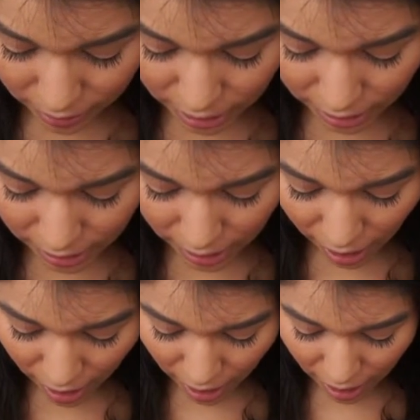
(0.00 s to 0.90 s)
to
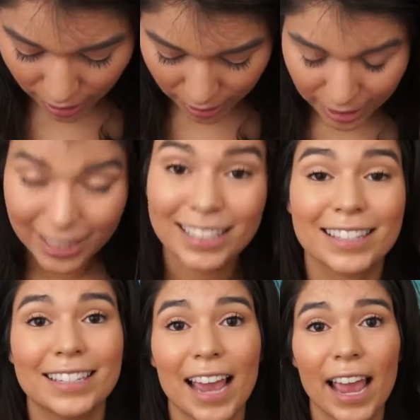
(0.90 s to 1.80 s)

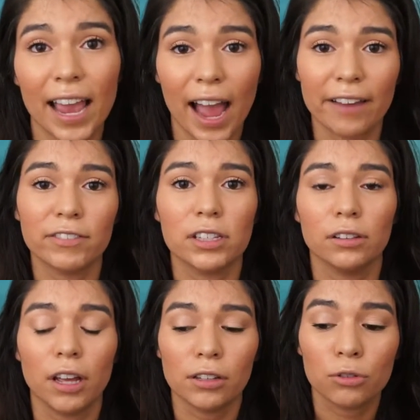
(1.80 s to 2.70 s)
this day, I've
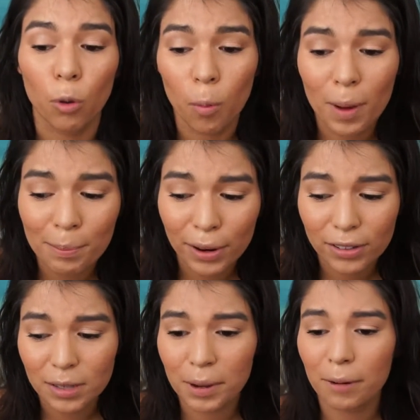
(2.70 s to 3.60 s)
still not told my
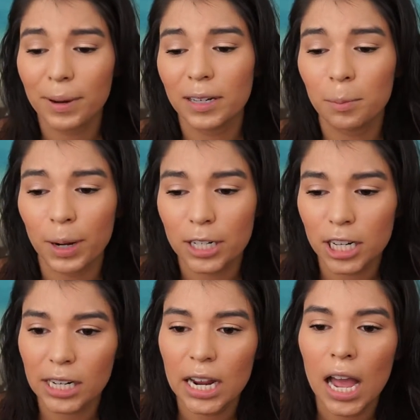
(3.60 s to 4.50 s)
parents about my
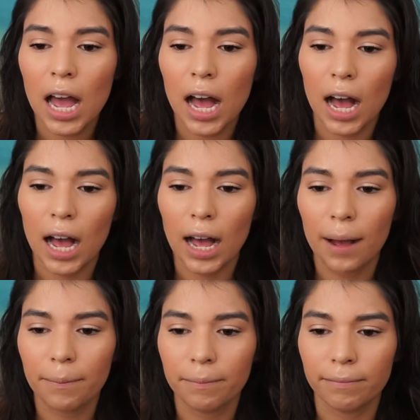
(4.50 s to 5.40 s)
depression.
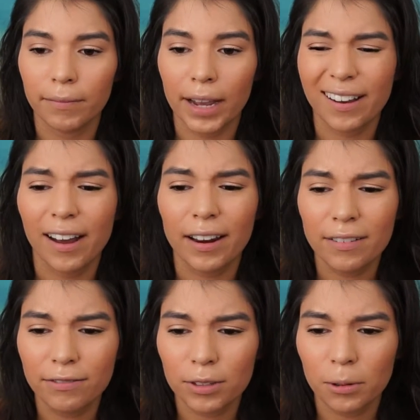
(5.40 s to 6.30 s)
I
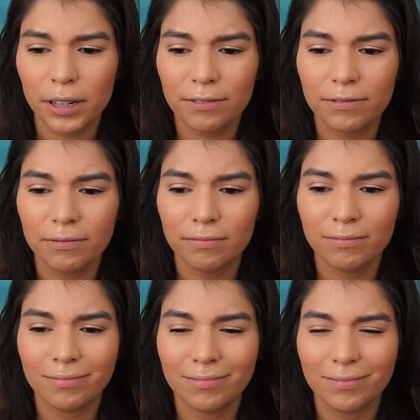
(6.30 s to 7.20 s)
kind of sort of
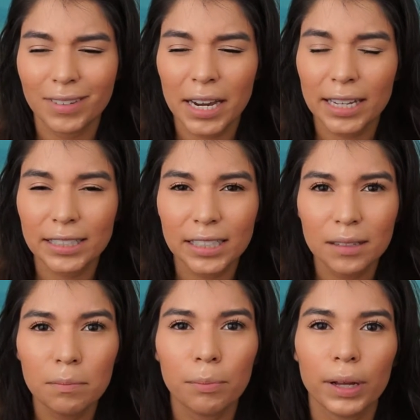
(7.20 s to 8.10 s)

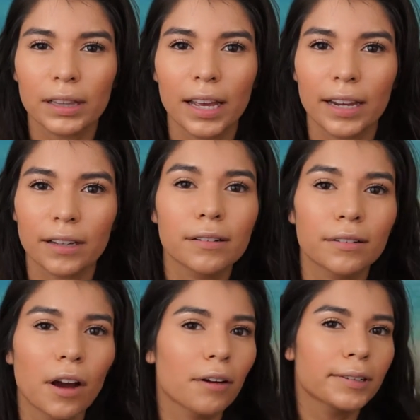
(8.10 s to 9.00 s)
hinted, but like
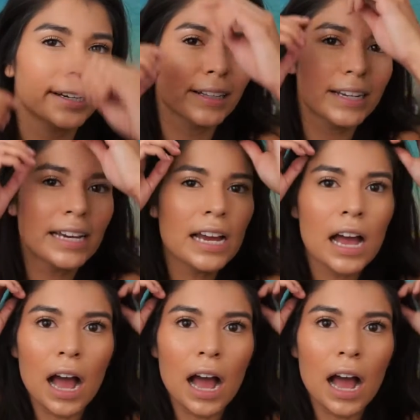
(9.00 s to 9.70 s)
not really.